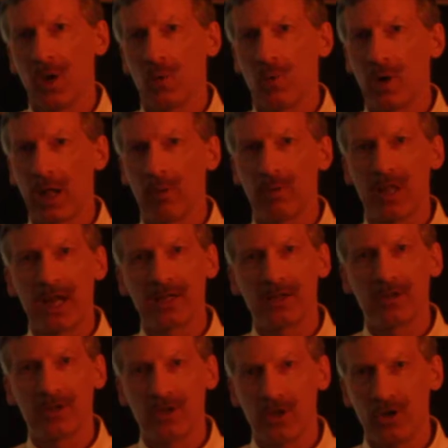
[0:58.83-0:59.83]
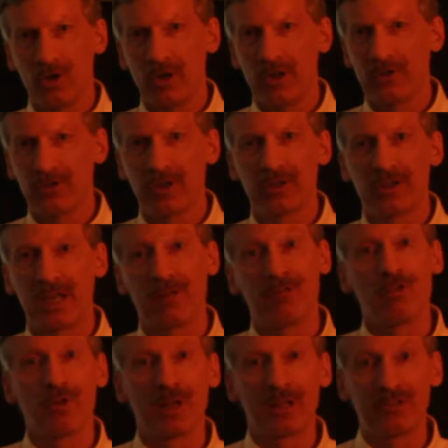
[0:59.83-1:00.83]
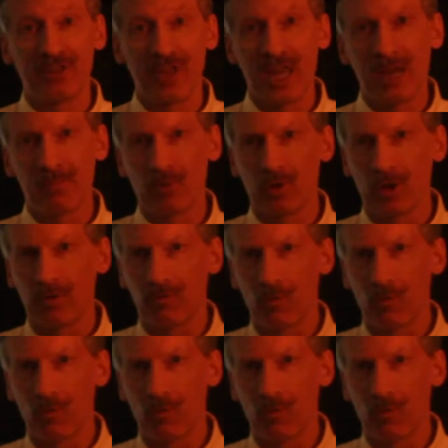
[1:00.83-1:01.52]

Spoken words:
What I would like to do is give you an example